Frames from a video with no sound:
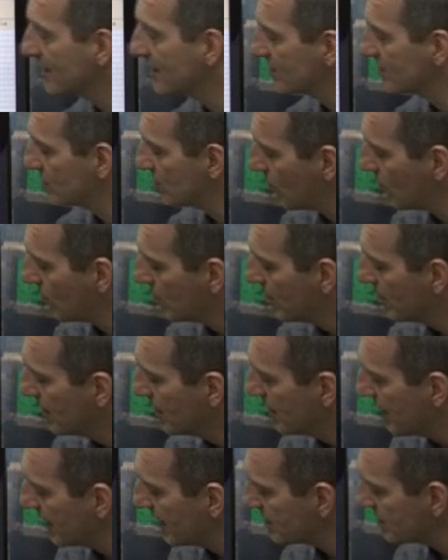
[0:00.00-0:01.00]
So
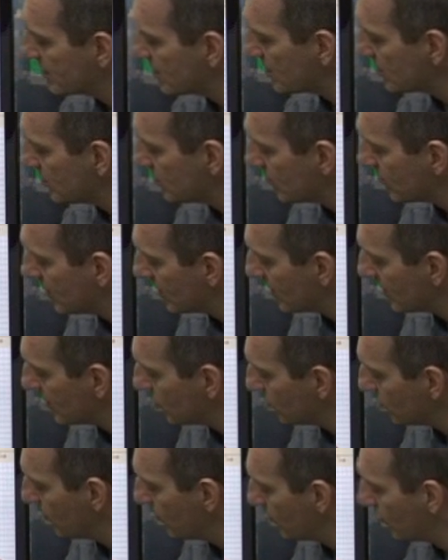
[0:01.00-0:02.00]
I suggest you think a
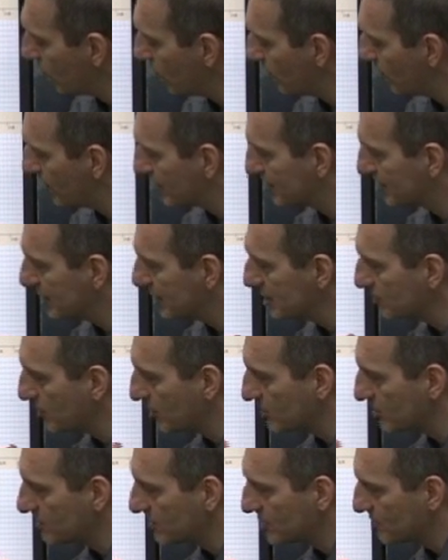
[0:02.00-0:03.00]
little bit more about these
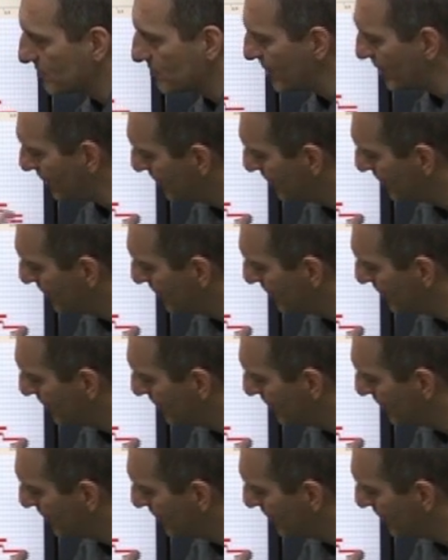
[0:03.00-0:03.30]
parts being spread out.